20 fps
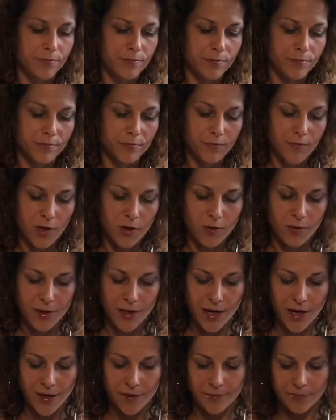out.
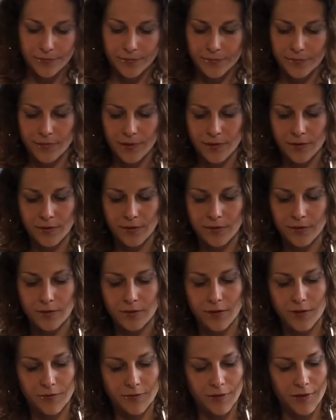Okay.
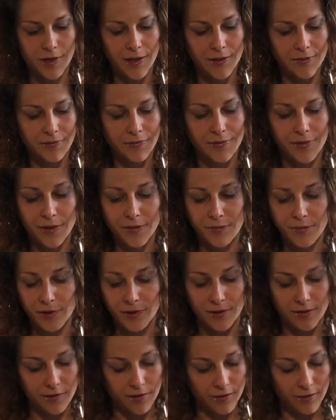Divine
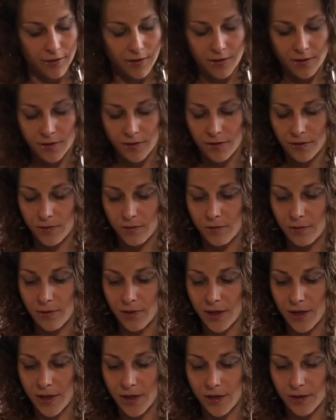Feminine.
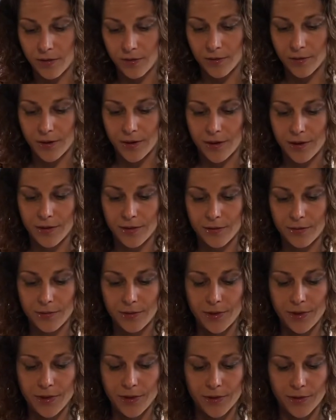Wow, here
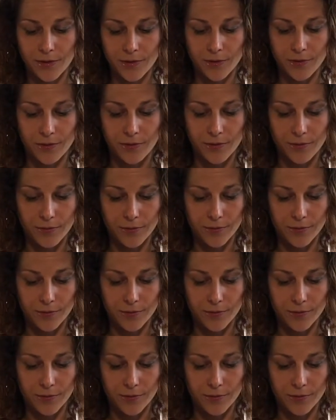we go.